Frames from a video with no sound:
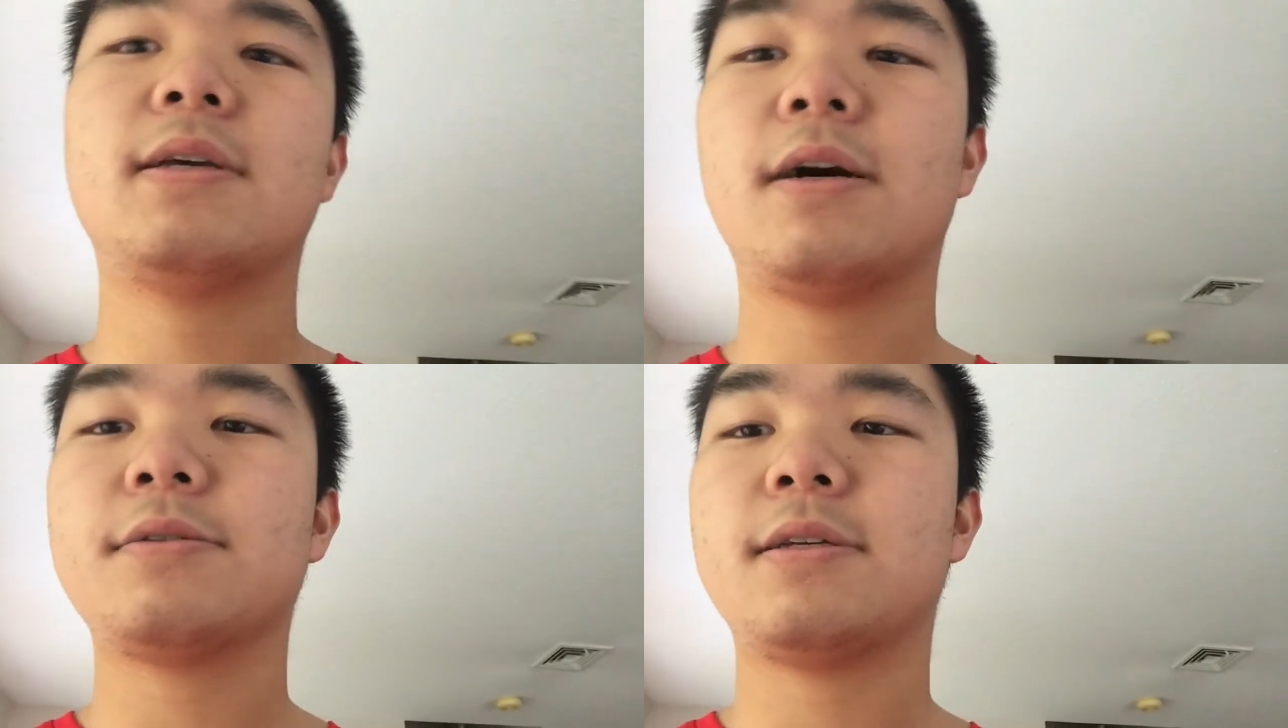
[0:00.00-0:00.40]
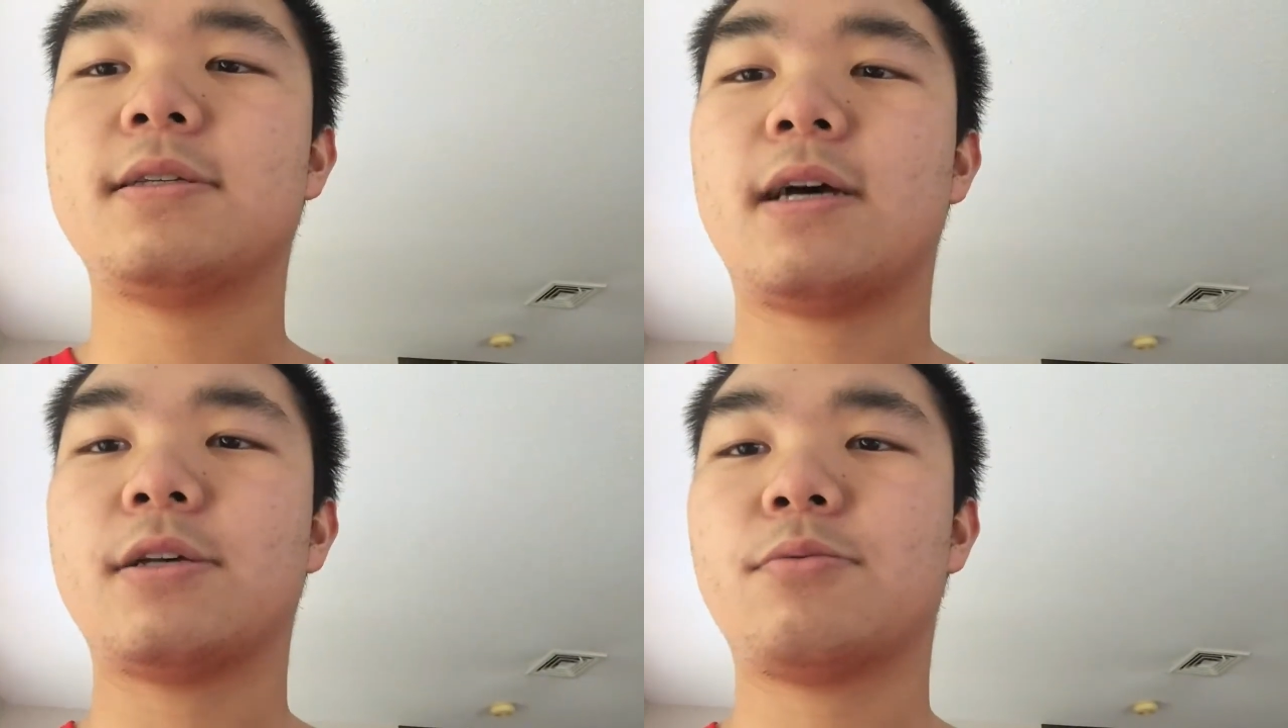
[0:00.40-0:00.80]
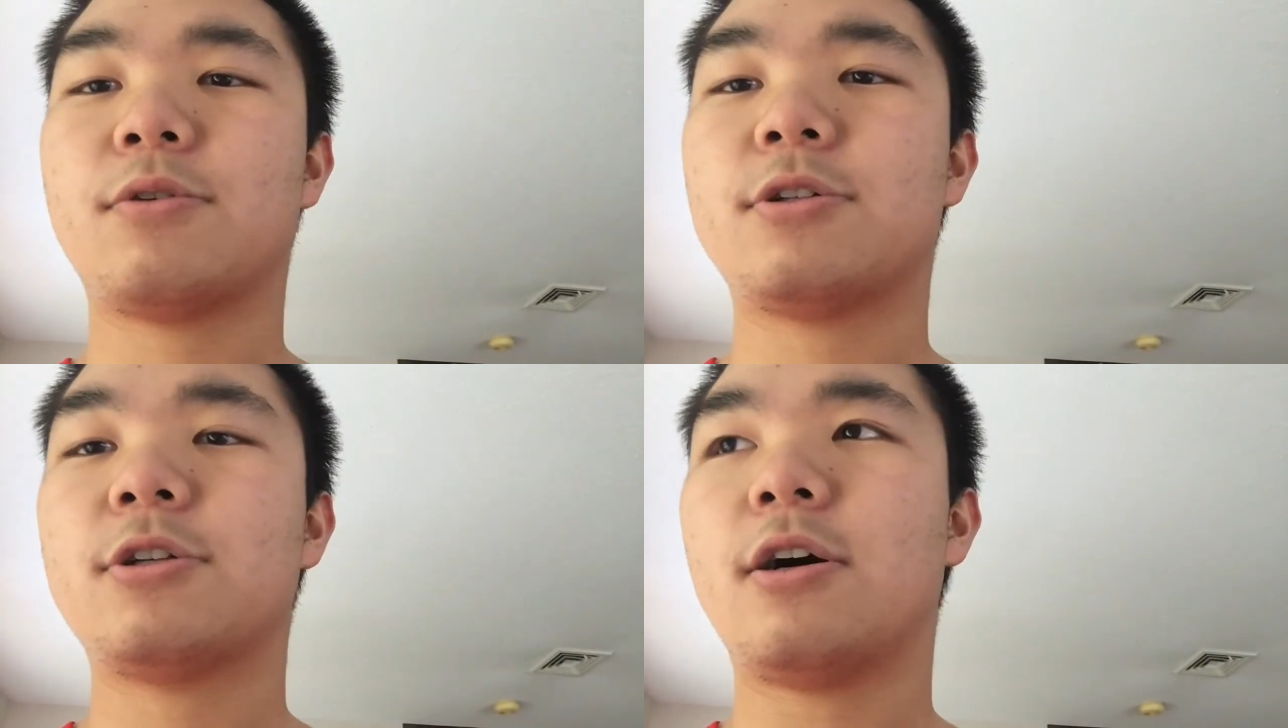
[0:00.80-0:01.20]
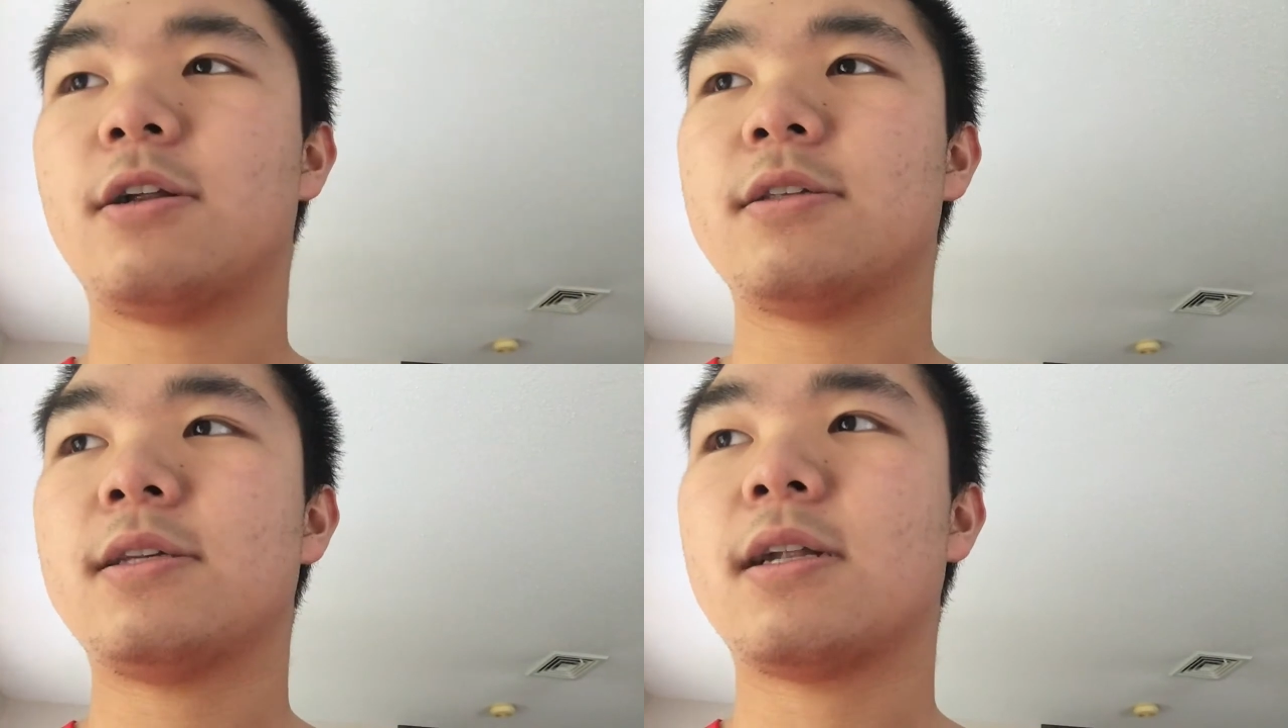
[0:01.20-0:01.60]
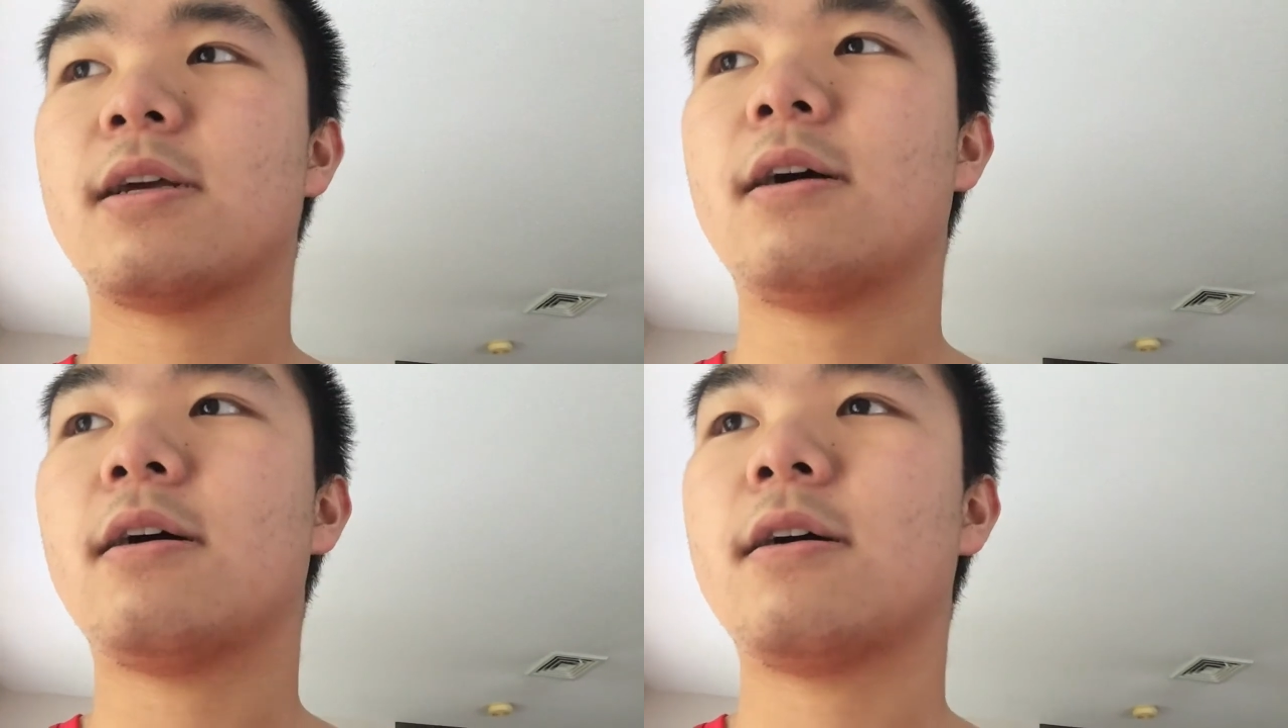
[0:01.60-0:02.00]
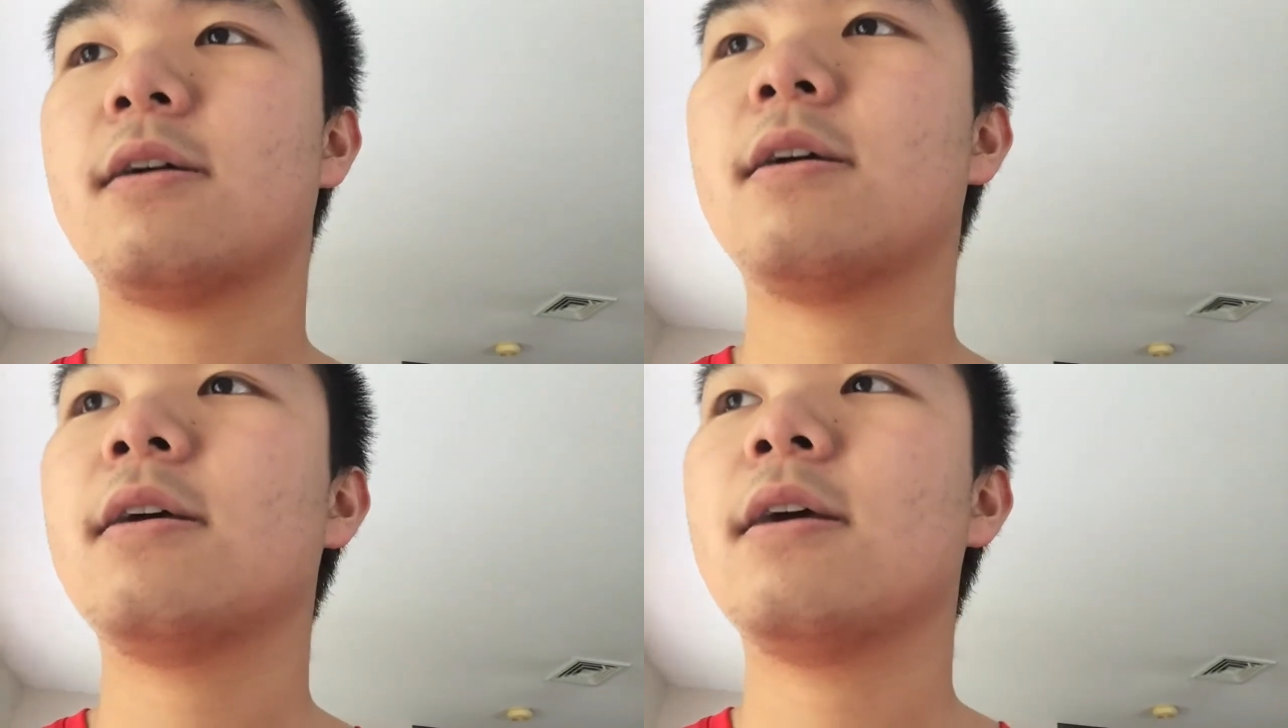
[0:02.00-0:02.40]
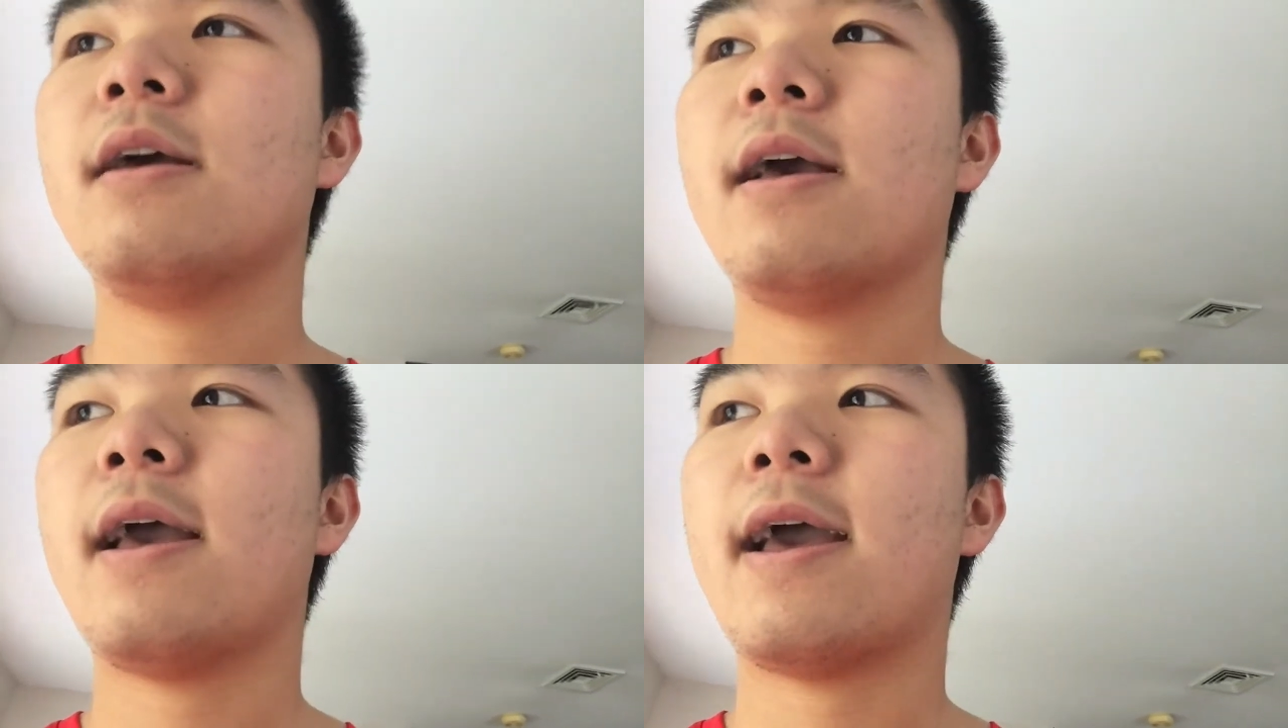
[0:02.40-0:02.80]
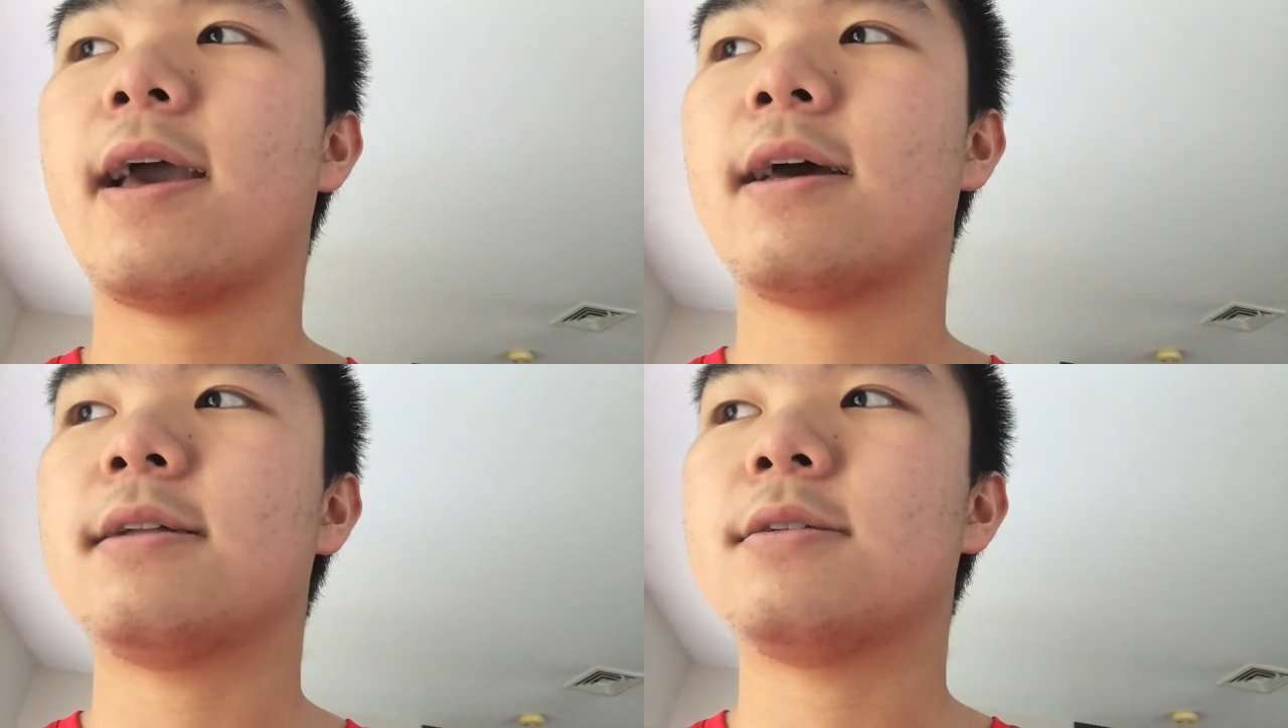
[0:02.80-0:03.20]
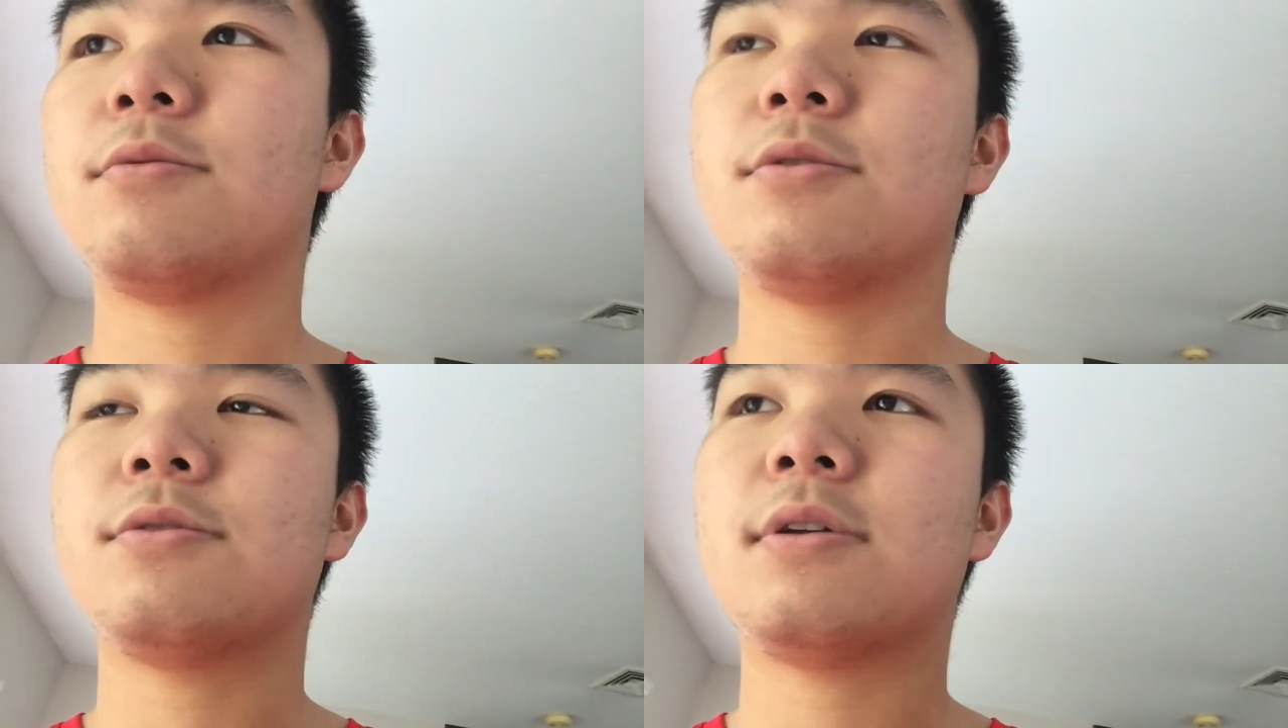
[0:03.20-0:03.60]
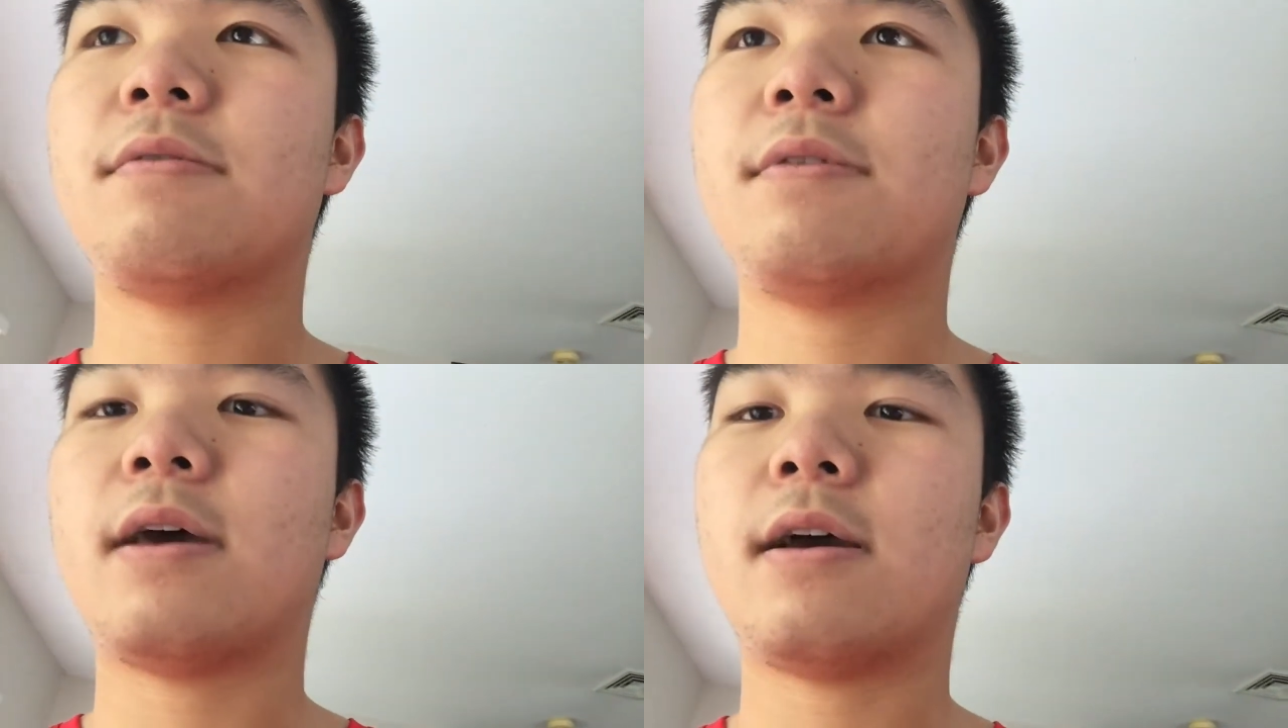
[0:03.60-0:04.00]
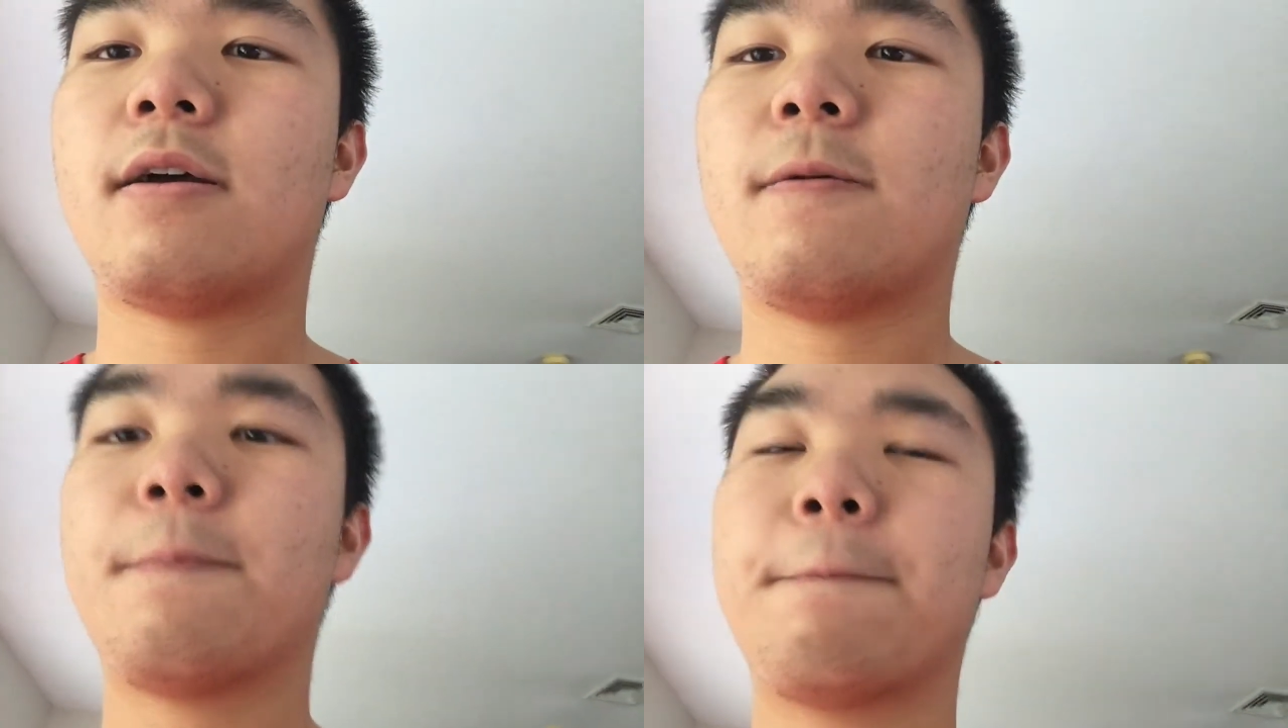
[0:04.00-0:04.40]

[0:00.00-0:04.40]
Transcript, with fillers: Kelsey's house where Sean and Seneca are, and we'll do stuff there